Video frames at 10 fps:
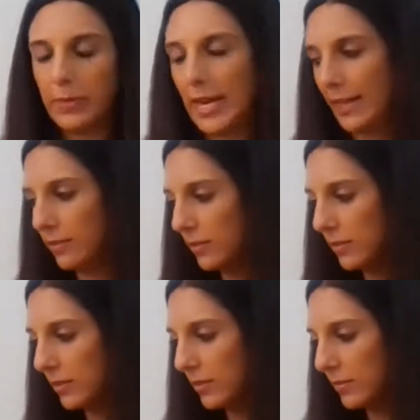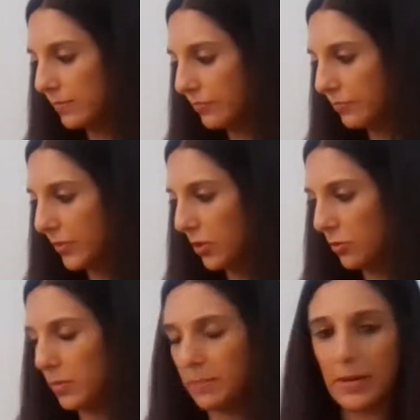plants,
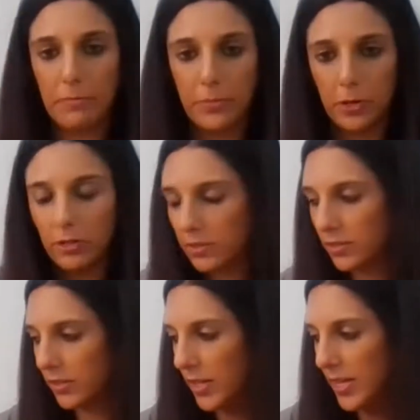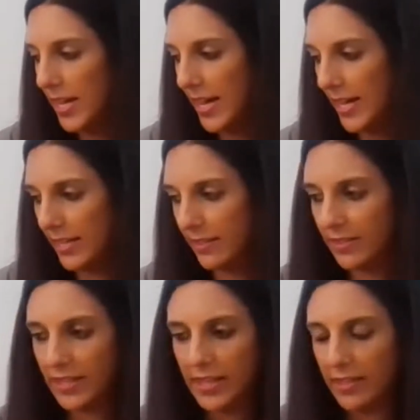or my plant pots, and
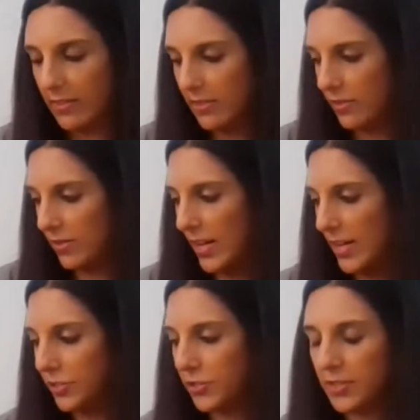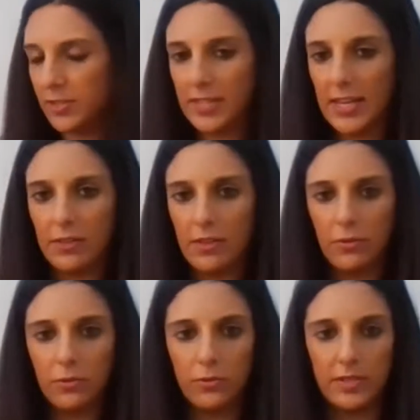as you can tell, they're
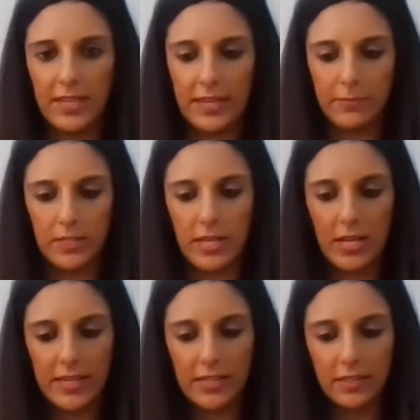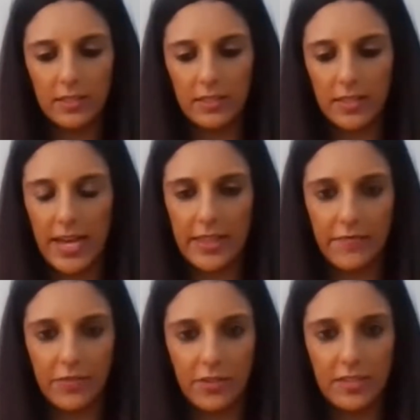all the same size and
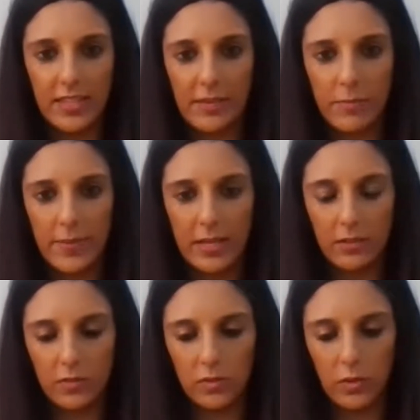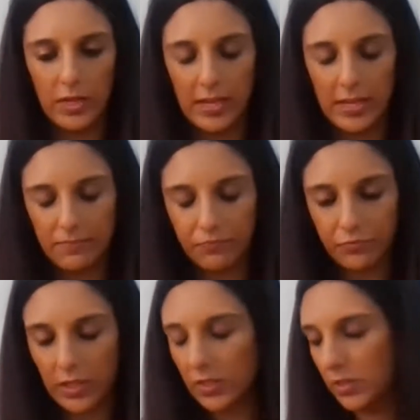they've got the same amount of soil in.
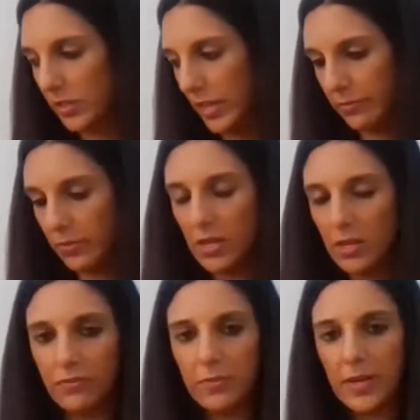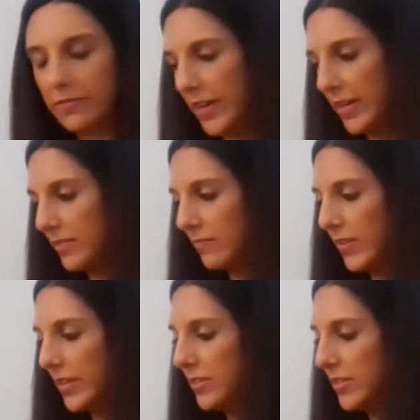So for my first
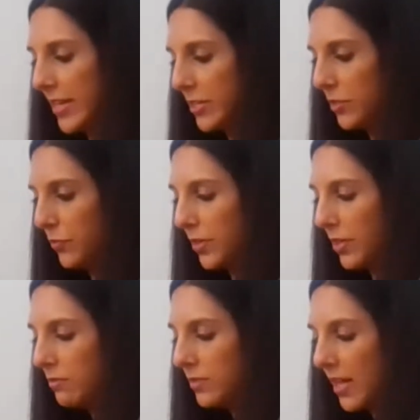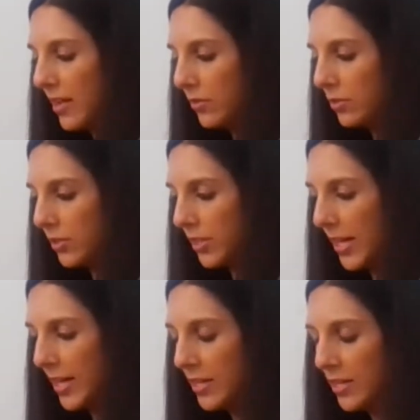investigation, we're going to have a look
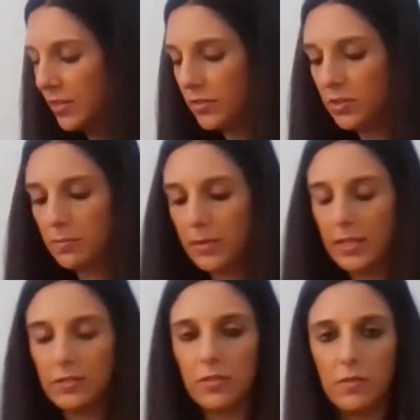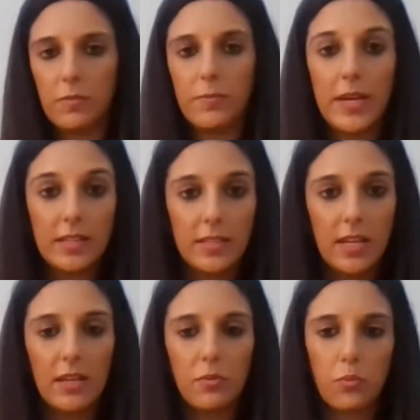at: do plants grow
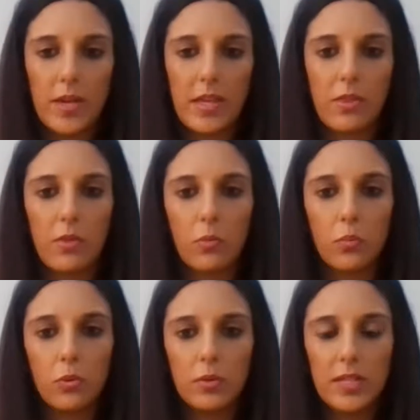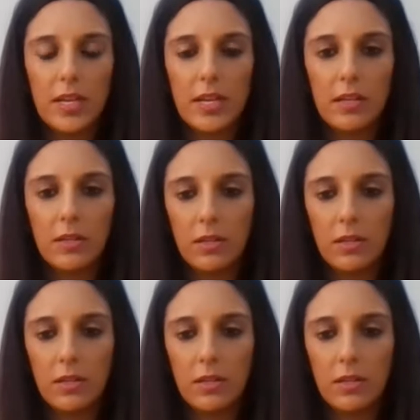better with water